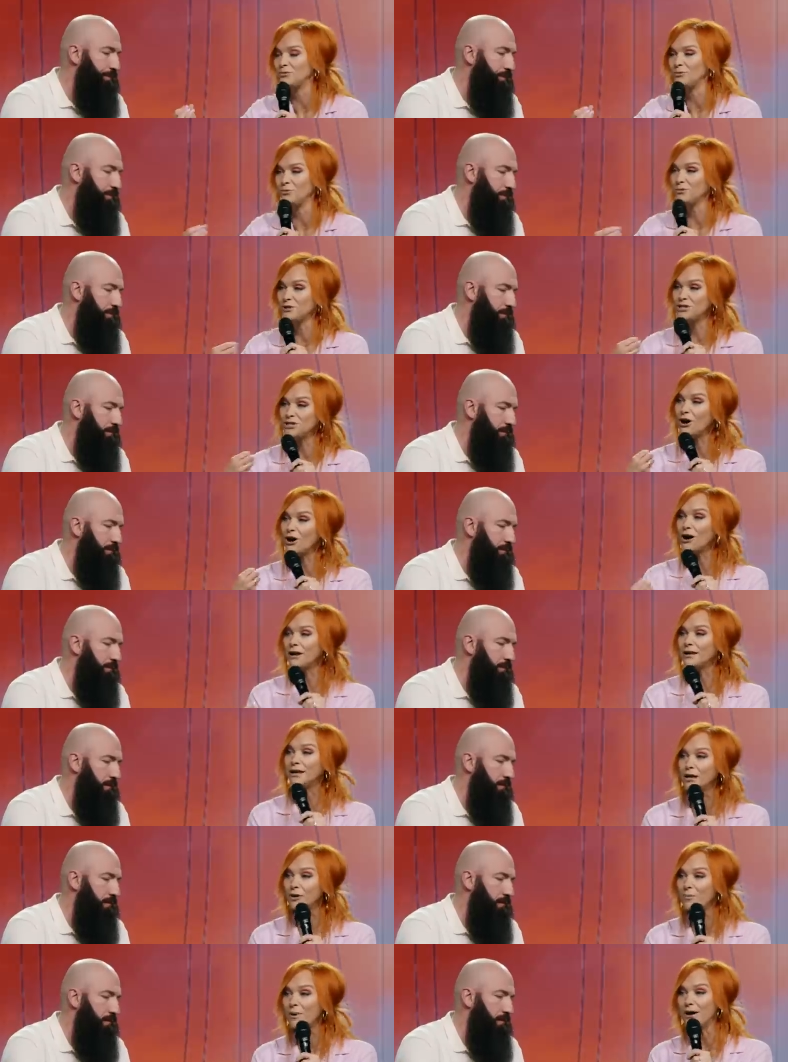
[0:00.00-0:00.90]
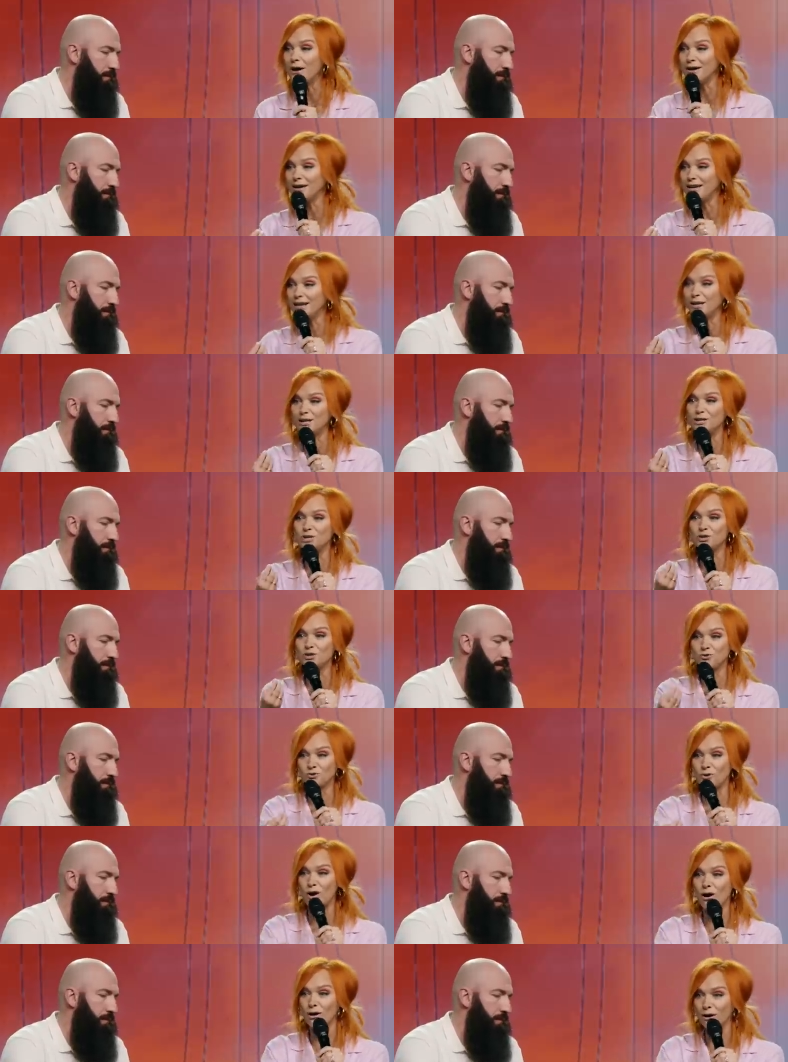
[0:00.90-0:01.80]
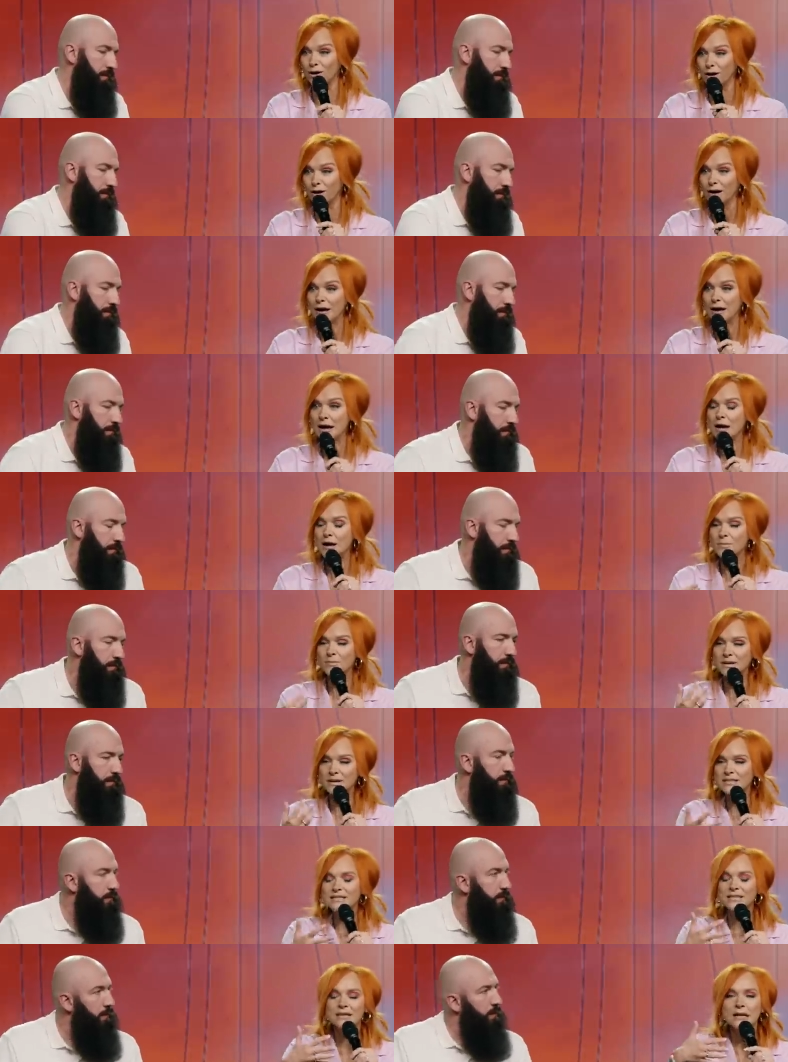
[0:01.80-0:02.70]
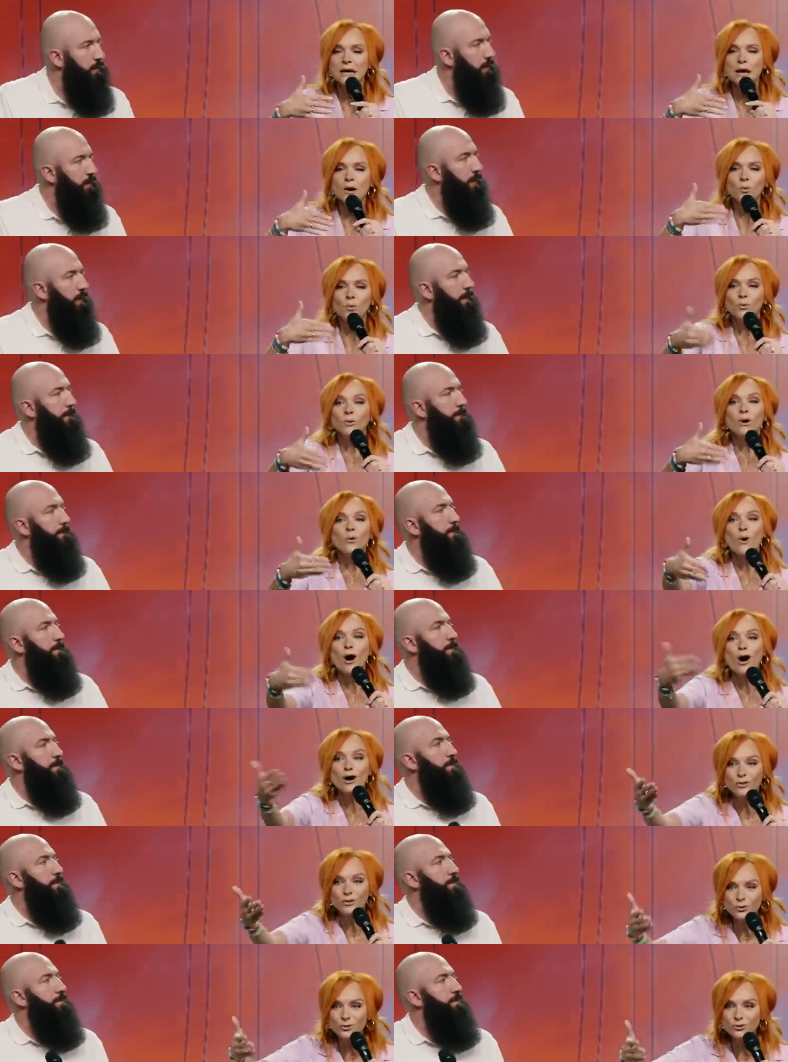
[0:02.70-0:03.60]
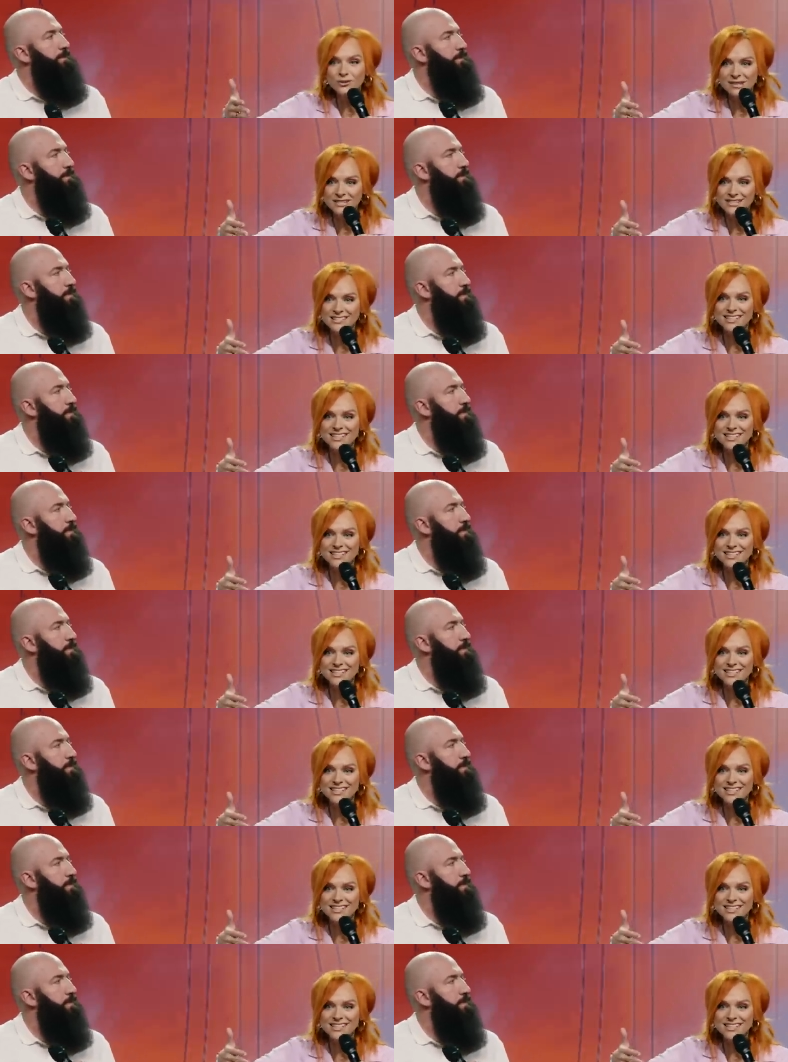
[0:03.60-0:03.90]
Speaker 1: when we're talking about getting stronger. Because when we walk through these